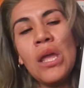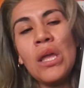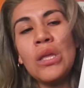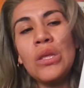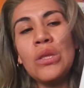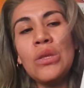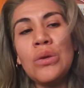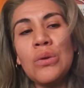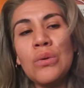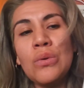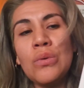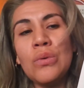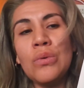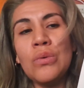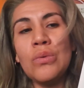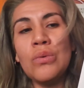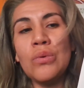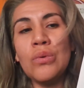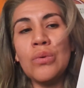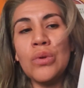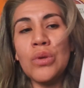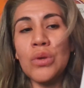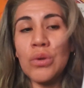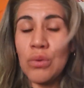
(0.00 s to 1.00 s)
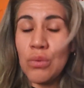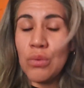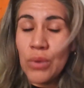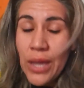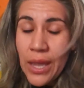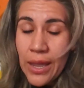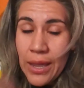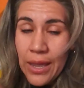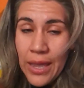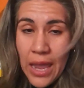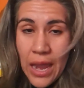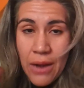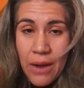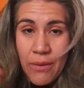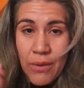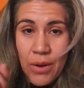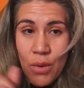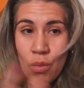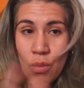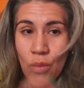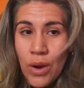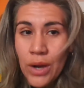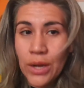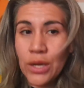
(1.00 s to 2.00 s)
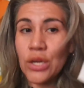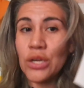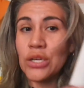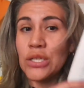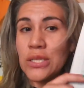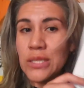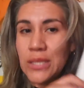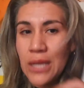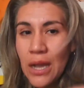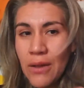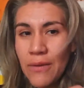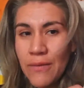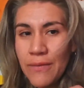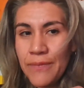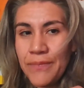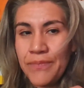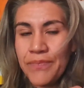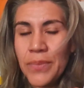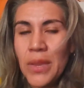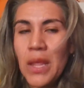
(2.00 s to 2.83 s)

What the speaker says: you can carry one yourself.